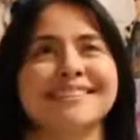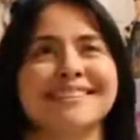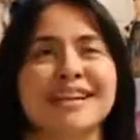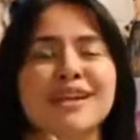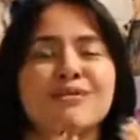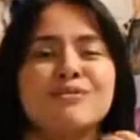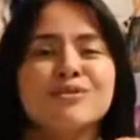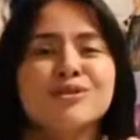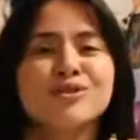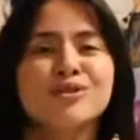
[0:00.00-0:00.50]

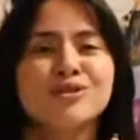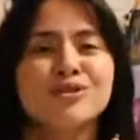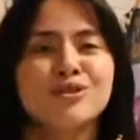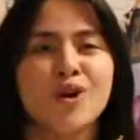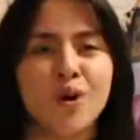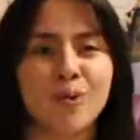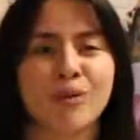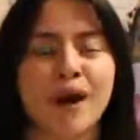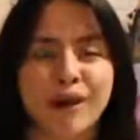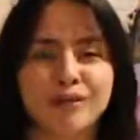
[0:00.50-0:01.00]
He was
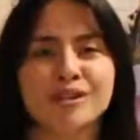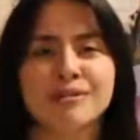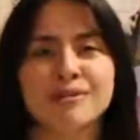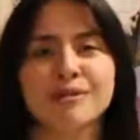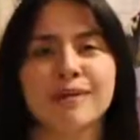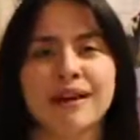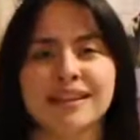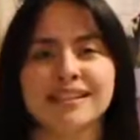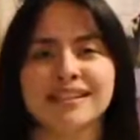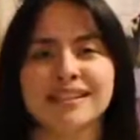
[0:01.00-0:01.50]
so proud to
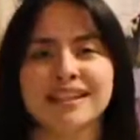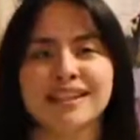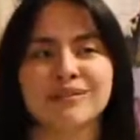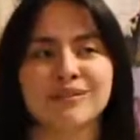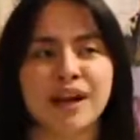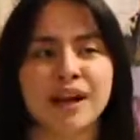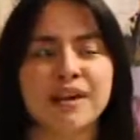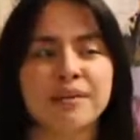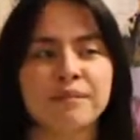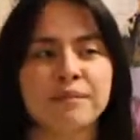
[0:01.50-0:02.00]
be Mexican,
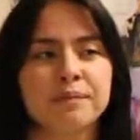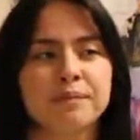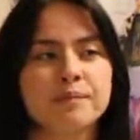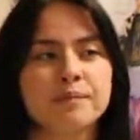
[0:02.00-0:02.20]
right?